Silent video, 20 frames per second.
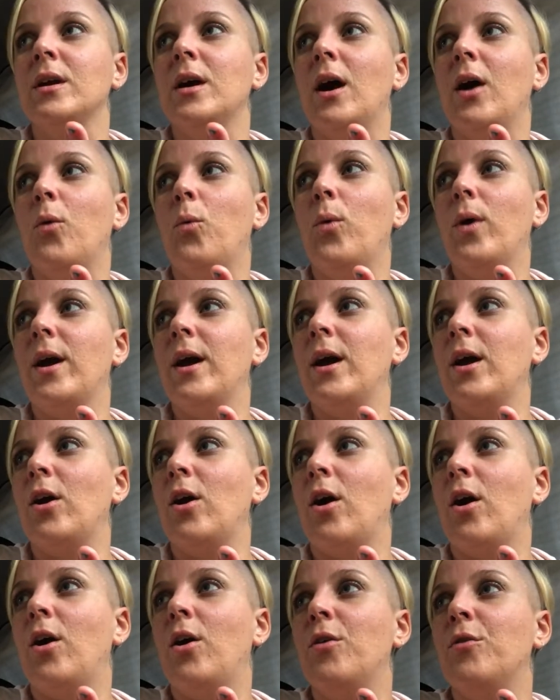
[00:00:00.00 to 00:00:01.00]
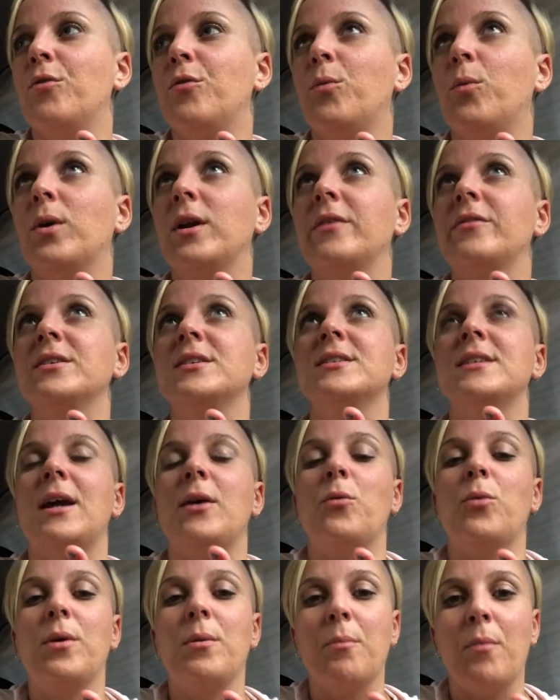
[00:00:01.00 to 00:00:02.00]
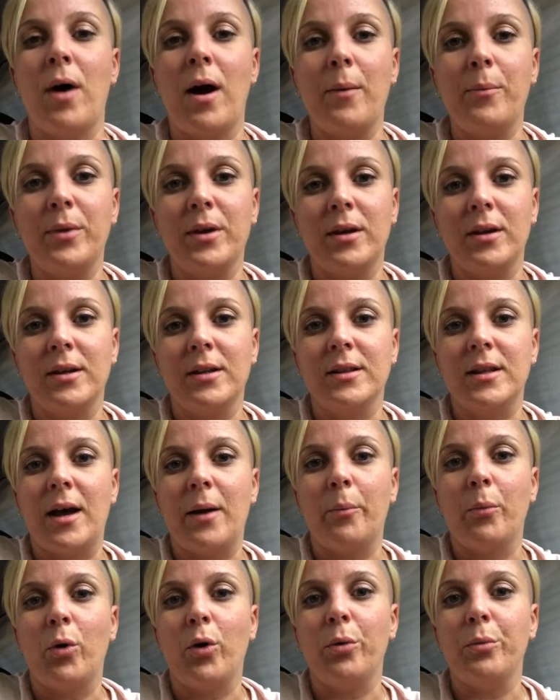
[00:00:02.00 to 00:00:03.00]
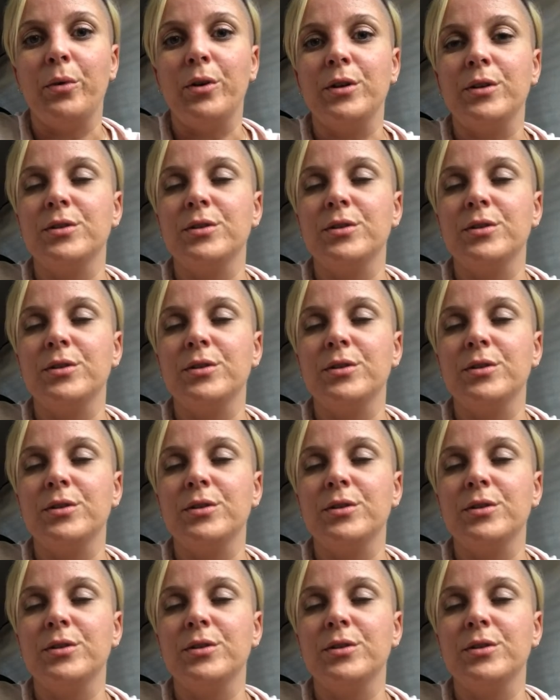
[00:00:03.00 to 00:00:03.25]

aware of whatever state we might be in that moment.